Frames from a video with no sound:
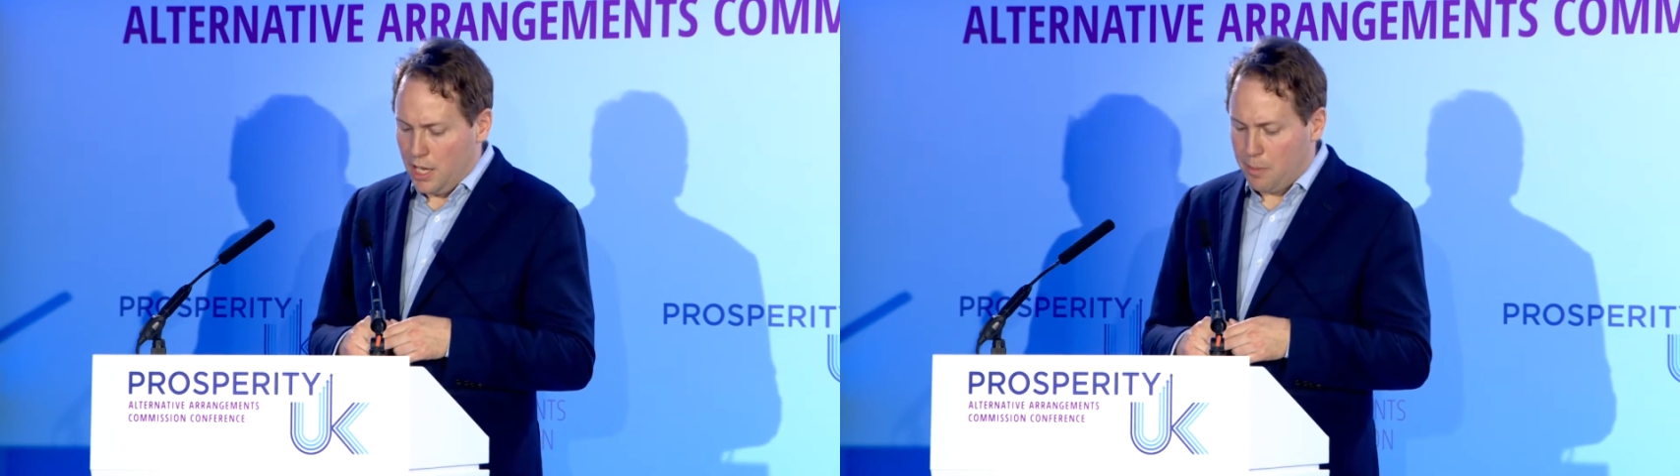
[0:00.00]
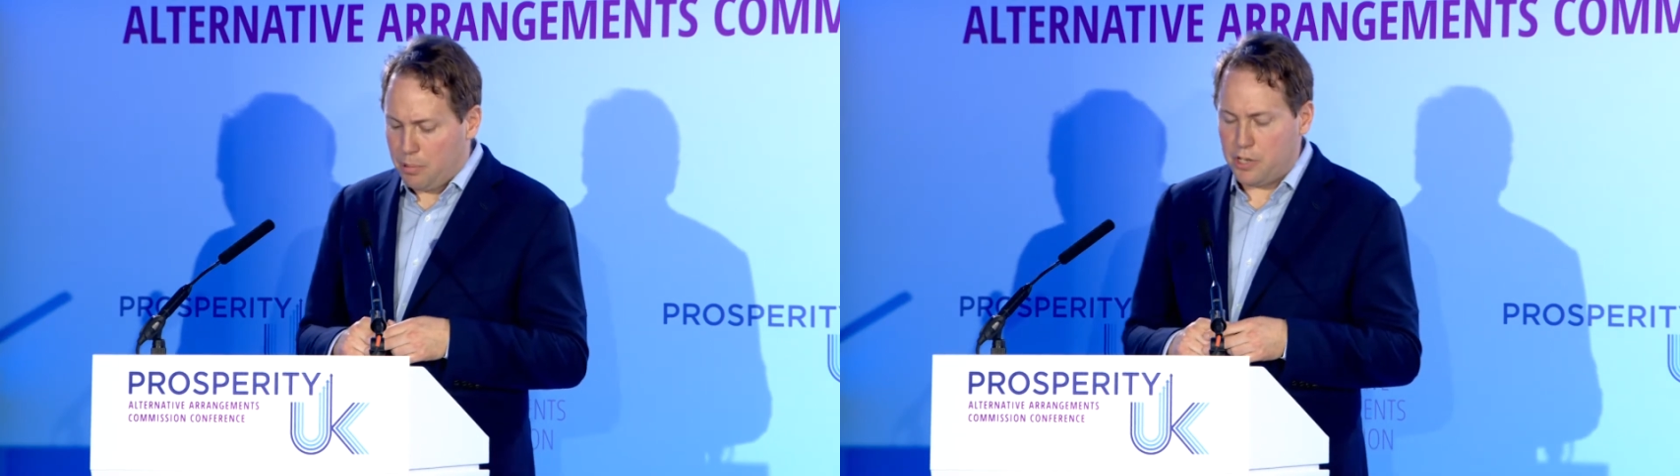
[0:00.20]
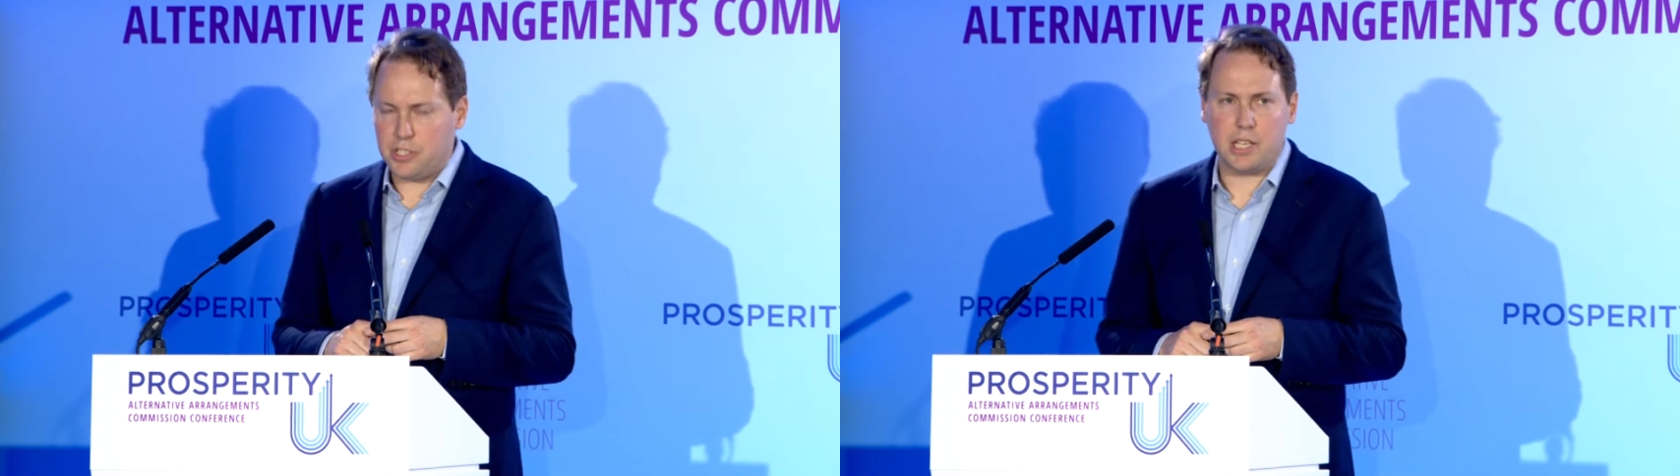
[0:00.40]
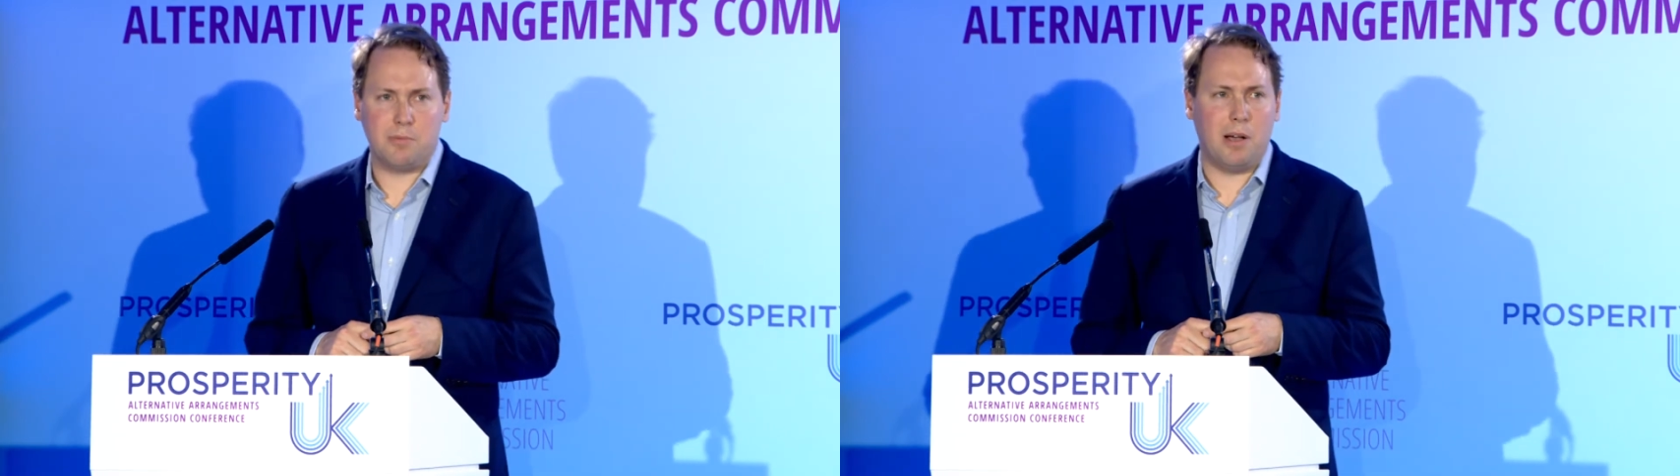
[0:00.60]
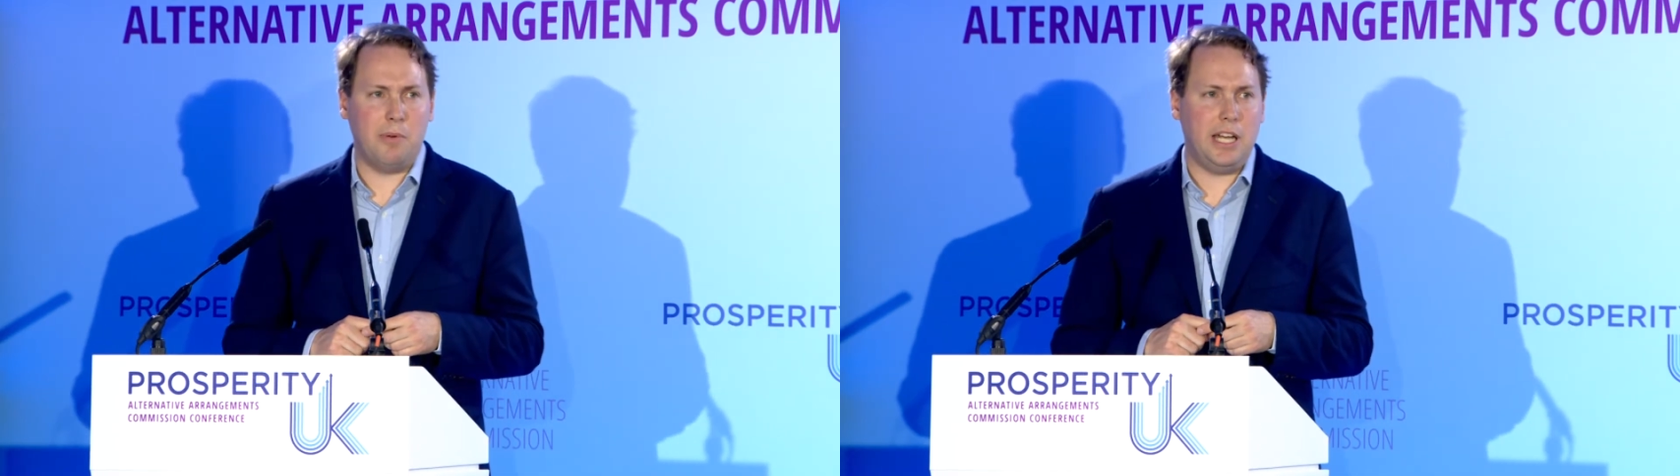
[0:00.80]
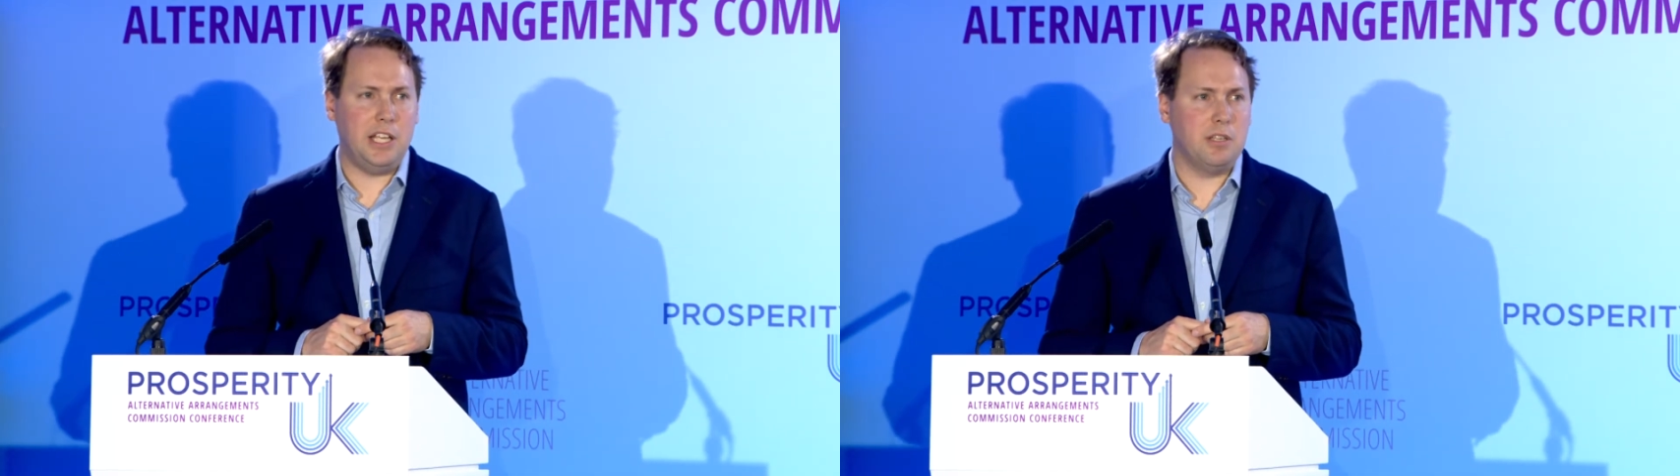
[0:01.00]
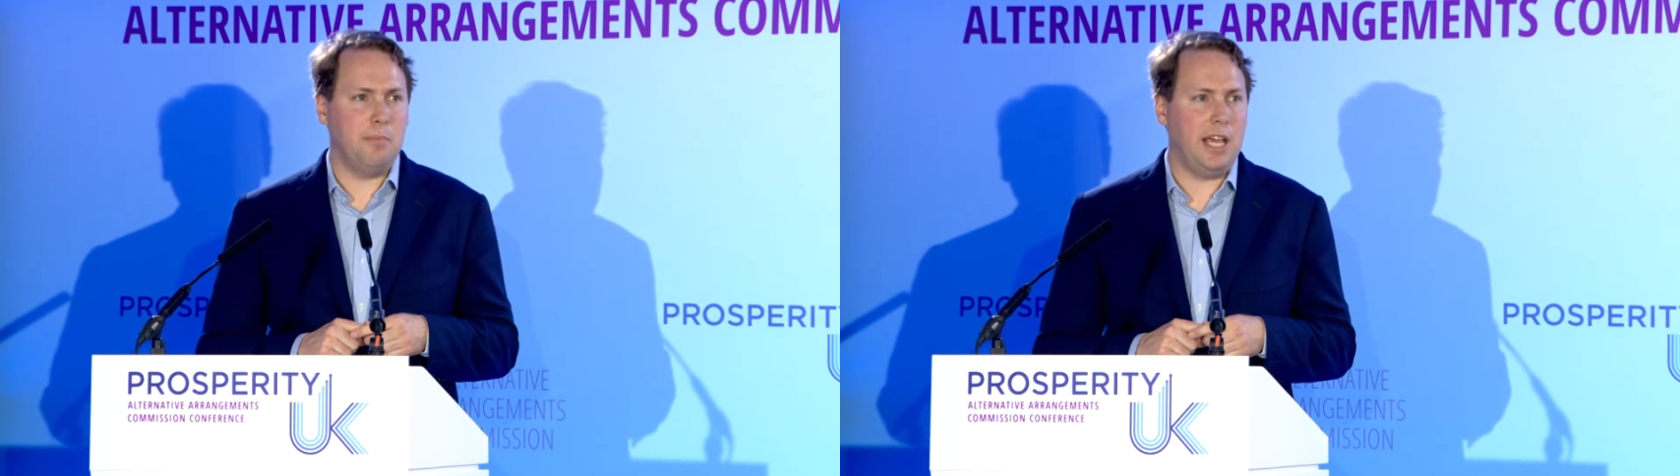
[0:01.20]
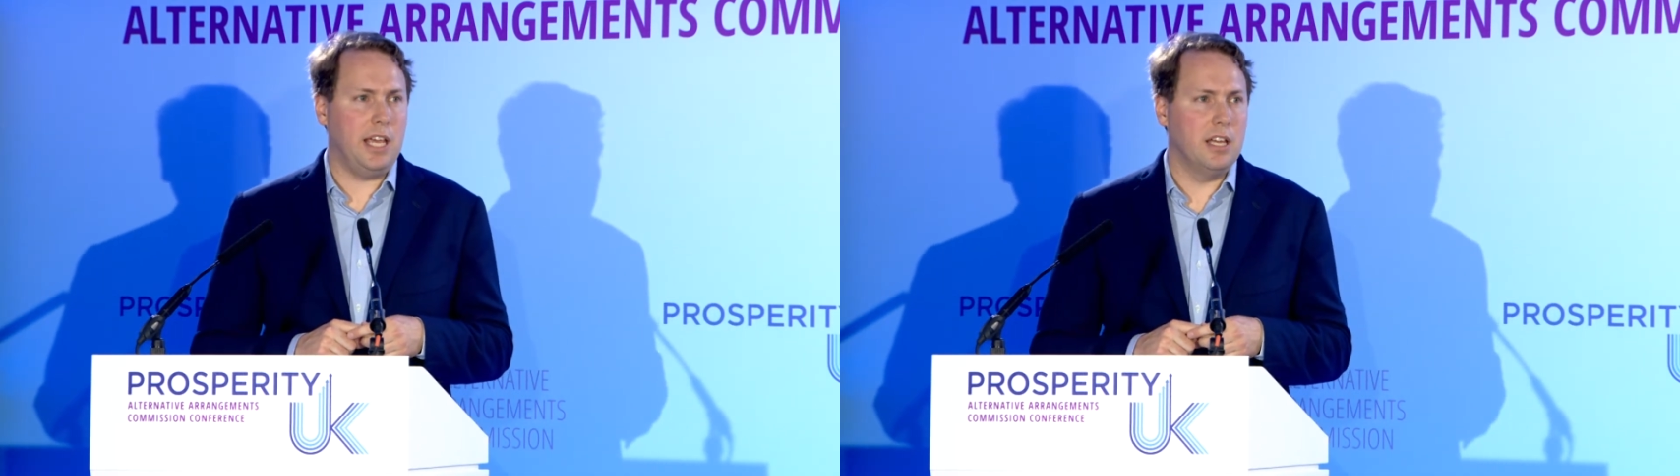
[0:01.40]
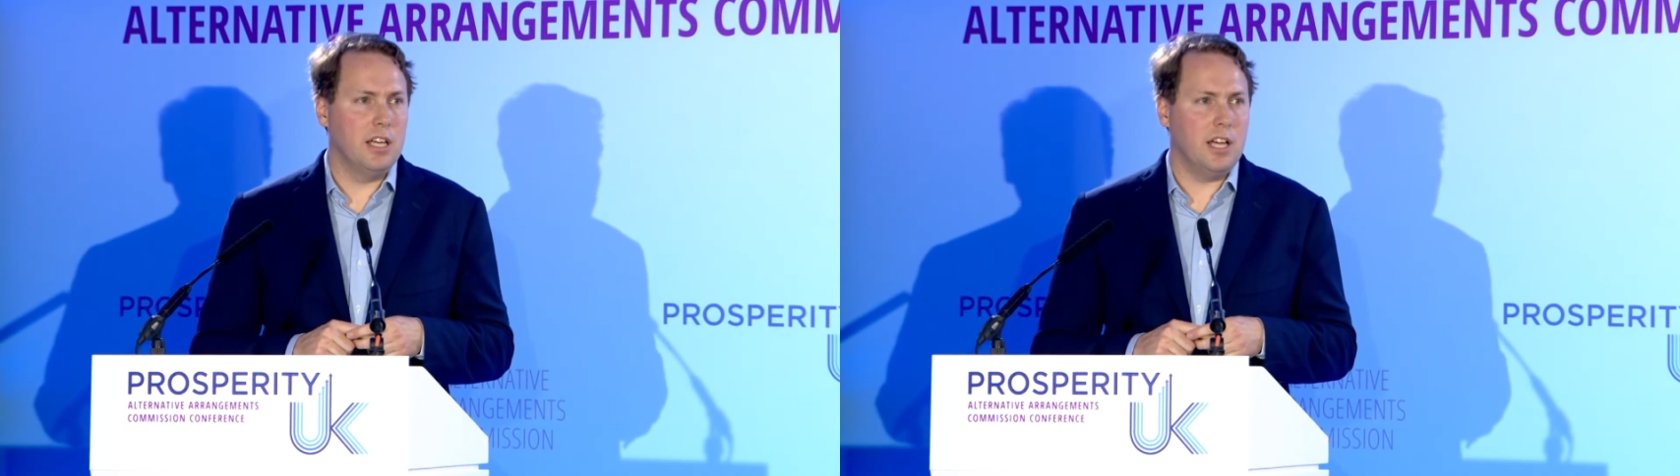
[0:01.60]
a process where we need to be